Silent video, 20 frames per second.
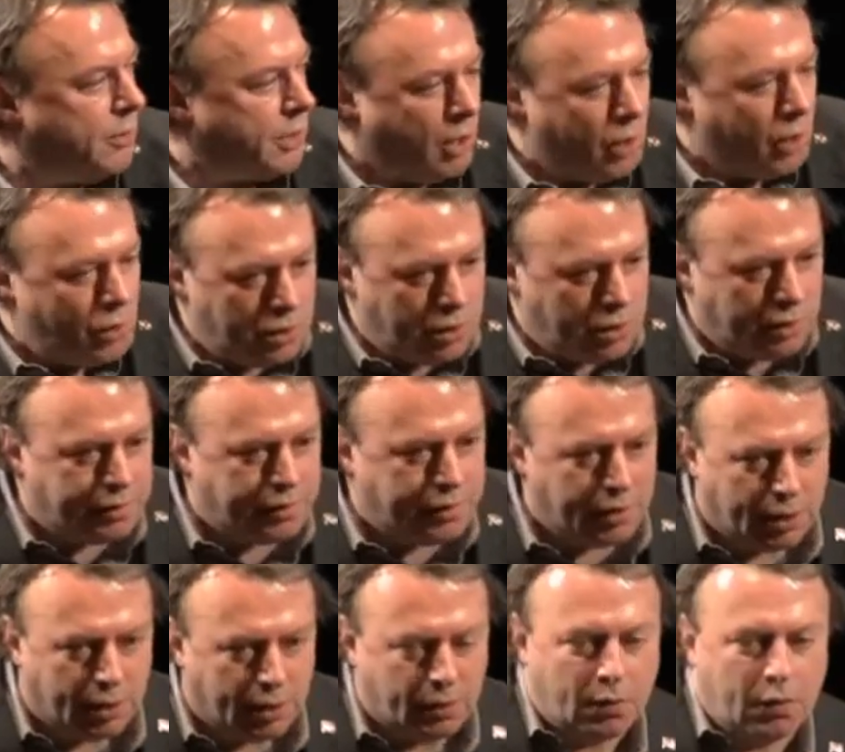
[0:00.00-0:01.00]
only
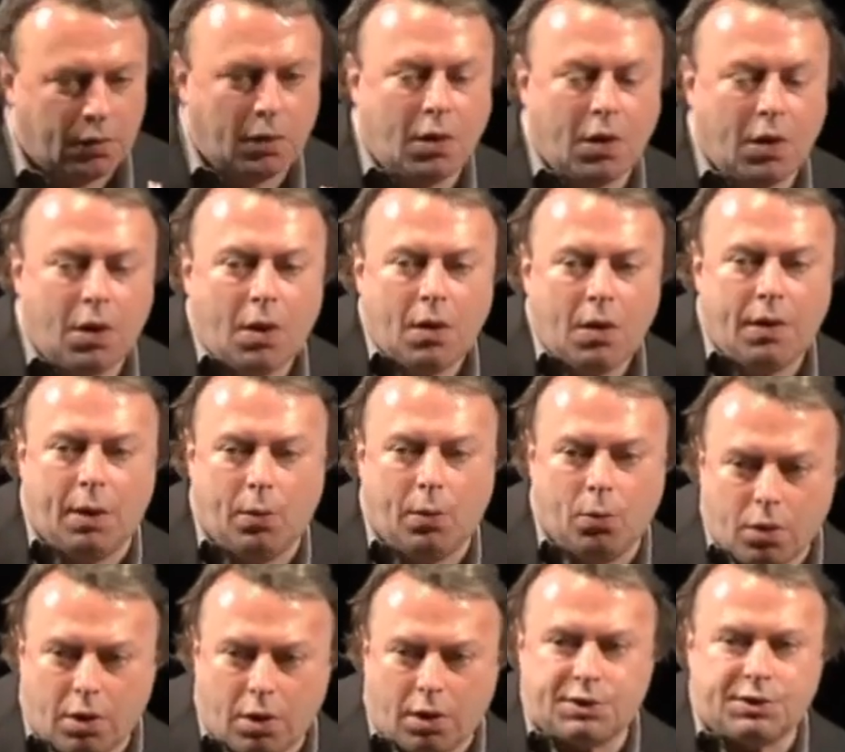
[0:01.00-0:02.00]
thing that
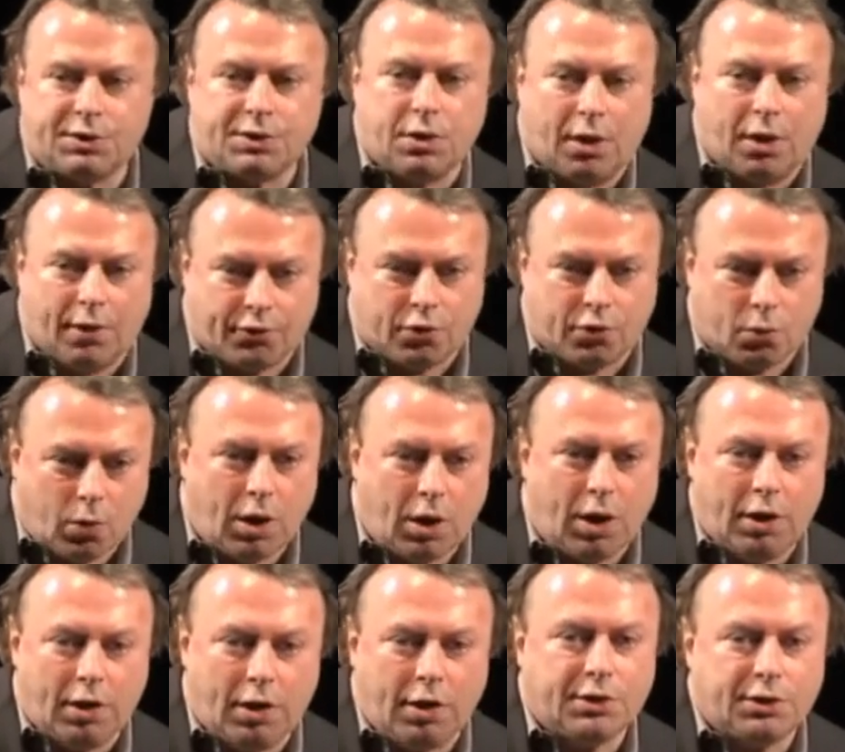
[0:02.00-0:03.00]
works after a
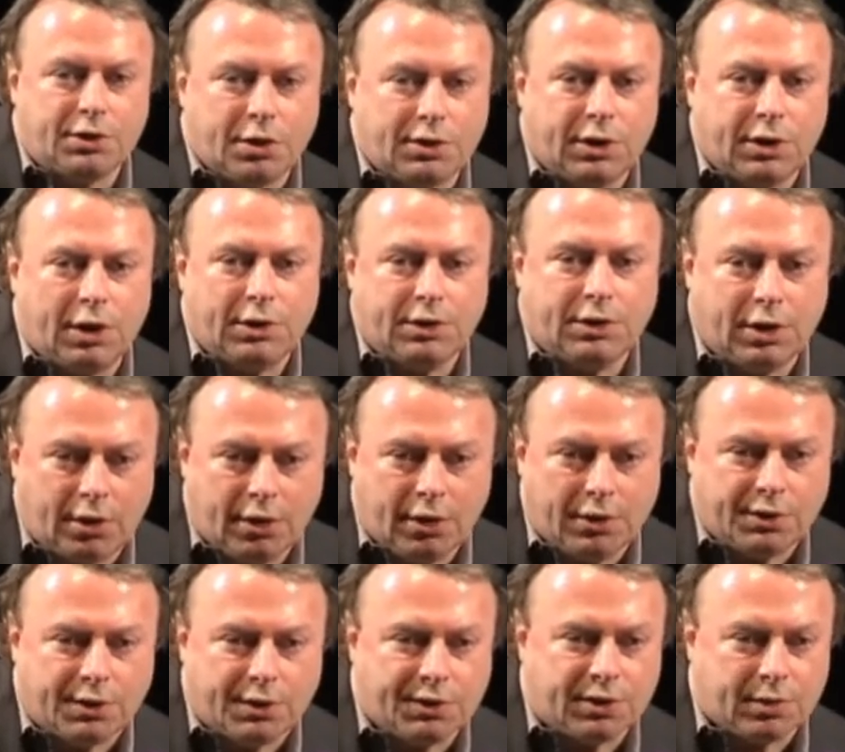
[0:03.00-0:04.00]
while in a totalitarian
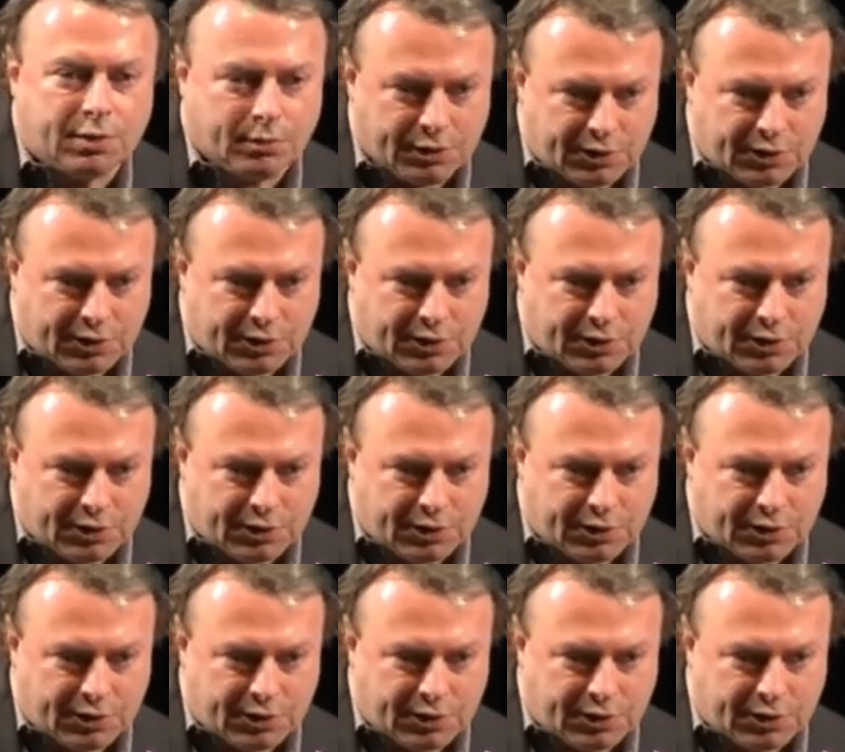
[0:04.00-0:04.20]
system,